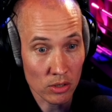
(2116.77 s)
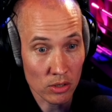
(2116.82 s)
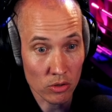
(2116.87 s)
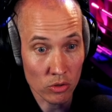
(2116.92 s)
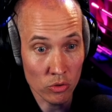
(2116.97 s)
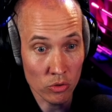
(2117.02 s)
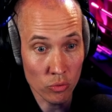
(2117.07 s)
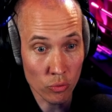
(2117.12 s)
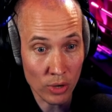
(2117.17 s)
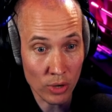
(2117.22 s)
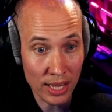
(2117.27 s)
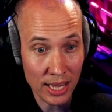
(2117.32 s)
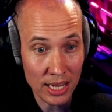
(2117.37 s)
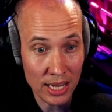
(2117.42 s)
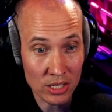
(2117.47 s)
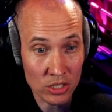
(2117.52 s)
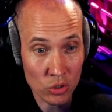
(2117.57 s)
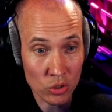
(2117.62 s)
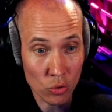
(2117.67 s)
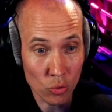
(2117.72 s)

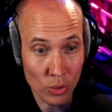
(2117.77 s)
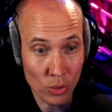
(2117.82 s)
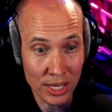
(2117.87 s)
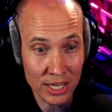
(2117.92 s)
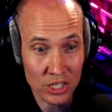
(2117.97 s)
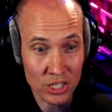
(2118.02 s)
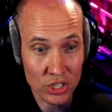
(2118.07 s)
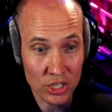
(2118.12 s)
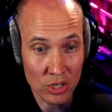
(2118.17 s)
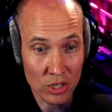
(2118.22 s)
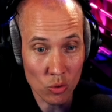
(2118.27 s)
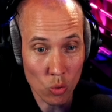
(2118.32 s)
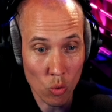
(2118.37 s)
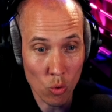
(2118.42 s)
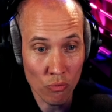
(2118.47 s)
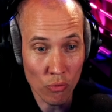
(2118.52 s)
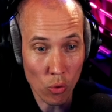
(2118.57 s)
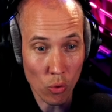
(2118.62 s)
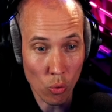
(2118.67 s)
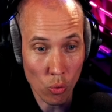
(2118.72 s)
great collection
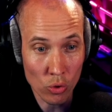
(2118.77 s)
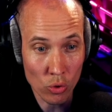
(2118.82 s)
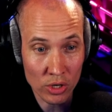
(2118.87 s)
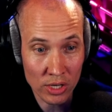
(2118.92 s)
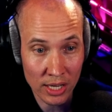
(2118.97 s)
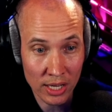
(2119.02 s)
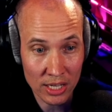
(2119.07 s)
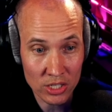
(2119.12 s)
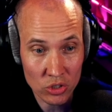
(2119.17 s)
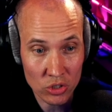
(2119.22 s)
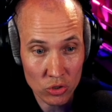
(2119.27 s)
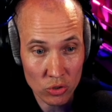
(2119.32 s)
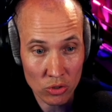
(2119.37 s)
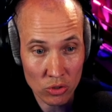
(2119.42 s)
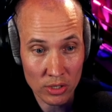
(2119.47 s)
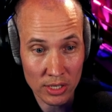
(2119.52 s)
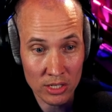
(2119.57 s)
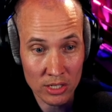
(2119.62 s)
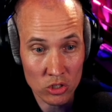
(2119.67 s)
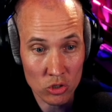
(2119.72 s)
of orchestral
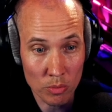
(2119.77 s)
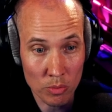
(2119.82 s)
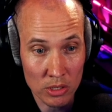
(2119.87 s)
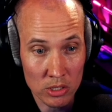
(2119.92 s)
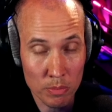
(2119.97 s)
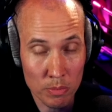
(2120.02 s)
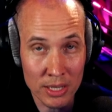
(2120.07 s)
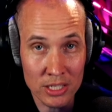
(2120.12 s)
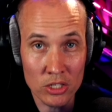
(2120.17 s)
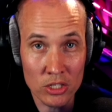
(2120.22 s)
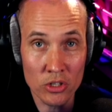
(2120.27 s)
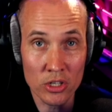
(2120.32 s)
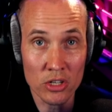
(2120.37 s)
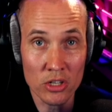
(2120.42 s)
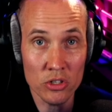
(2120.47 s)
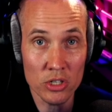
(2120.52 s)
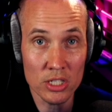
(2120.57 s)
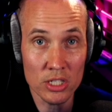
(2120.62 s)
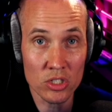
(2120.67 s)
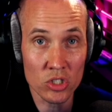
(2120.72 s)
instruments, basically an
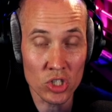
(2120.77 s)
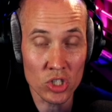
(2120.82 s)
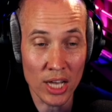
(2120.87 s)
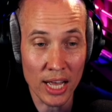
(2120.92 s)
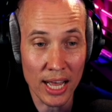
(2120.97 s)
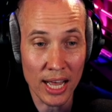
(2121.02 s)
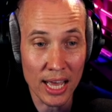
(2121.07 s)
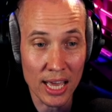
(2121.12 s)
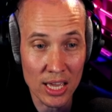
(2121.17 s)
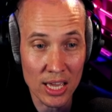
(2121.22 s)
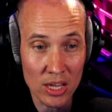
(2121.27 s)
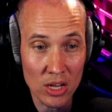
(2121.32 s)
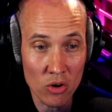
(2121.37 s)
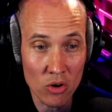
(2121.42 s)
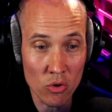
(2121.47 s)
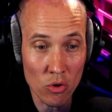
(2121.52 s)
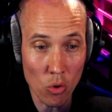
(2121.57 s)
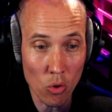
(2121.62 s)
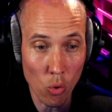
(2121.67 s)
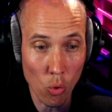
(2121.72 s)

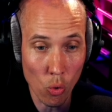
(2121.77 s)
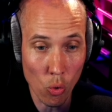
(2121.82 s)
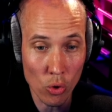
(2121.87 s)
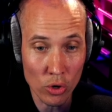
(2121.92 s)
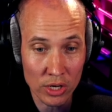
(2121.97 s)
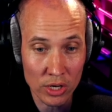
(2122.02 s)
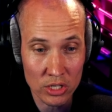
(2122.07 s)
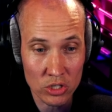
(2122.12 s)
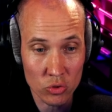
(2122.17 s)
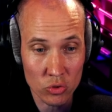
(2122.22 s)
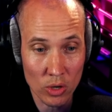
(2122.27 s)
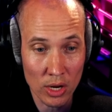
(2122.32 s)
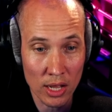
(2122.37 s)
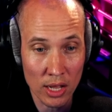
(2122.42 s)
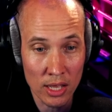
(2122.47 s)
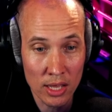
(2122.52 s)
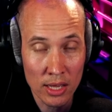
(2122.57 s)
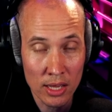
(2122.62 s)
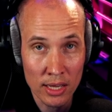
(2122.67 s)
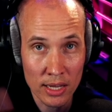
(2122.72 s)
entire orchestra
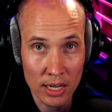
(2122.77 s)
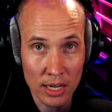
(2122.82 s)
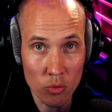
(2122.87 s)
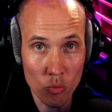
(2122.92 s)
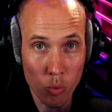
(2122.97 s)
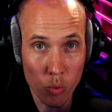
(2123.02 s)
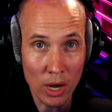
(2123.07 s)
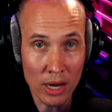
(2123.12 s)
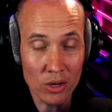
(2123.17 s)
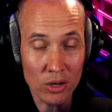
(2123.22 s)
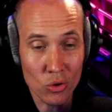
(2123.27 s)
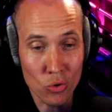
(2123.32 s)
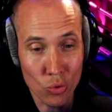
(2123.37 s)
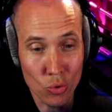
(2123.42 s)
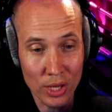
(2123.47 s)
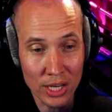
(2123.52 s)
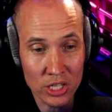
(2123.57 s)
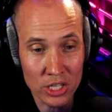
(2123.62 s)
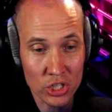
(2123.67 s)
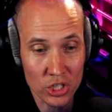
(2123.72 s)
in one
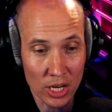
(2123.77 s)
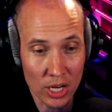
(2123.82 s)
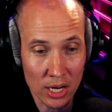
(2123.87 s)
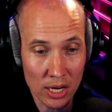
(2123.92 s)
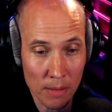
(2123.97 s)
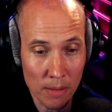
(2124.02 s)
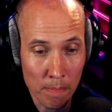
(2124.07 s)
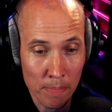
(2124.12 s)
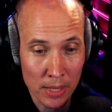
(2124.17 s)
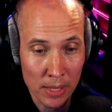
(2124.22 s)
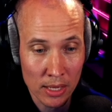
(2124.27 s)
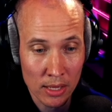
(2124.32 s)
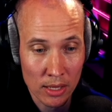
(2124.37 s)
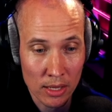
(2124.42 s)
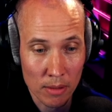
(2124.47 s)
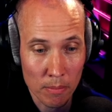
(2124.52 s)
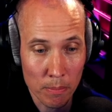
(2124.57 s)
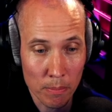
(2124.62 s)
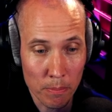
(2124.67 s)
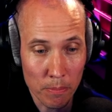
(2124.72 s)
collection?
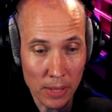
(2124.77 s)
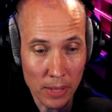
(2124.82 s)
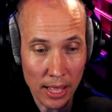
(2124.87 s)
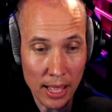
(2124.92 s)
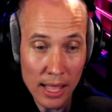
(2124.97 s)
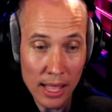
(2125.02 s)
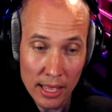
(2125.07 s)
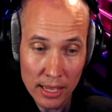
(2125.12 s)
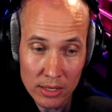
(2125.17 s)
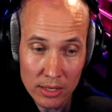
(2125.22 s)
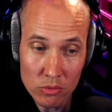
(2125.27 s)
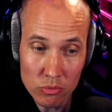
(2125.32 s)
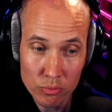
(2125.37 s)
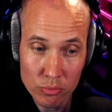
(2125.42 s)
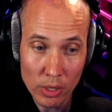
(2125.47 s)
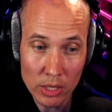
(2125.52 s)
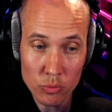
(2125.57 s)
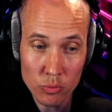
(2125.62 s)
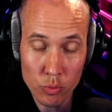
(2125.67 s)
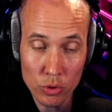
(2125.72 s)
And
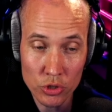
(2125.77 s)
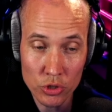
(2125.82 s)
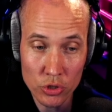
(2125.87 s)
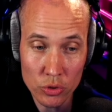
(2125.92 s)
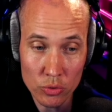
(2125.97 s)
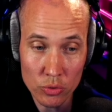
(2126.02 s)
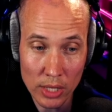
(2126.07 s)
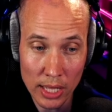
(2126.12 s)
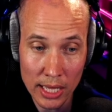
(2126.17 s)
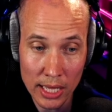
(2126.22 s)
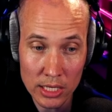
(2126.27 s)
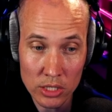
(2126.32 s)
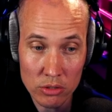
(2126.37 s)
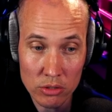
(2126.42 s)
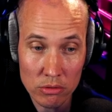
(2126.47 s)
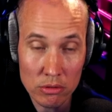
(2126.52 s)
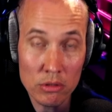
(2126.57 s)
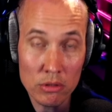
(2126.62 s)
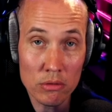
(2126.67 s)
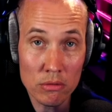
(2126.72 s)
what would you like
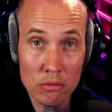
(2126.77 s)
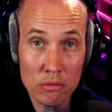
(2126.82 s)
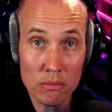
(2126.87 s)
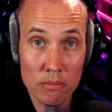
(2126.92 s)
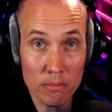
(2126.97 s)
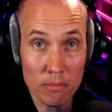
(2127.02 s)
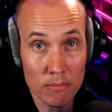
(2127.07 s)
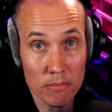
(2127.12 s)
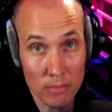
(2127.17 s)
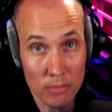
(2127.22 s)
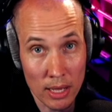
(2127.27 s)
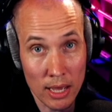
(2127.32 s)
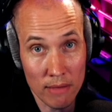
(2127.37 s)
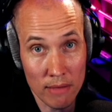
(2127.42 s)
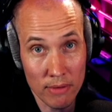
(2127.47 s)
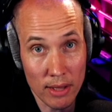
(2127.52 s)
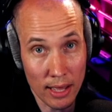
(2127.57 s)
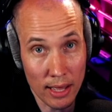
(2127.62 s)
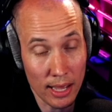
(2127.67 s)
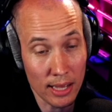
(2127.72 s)
to have
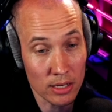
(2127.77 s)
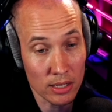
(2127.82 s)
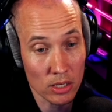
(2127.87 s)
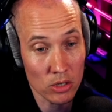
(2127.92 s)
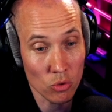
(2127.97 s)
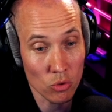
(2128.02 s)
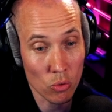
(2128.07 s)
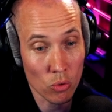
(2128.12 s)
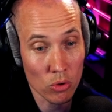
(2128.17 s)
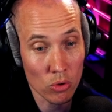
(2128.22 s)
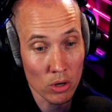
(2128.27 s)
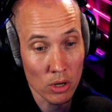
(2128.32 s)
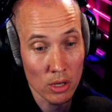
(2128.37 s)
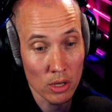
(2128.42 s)
added or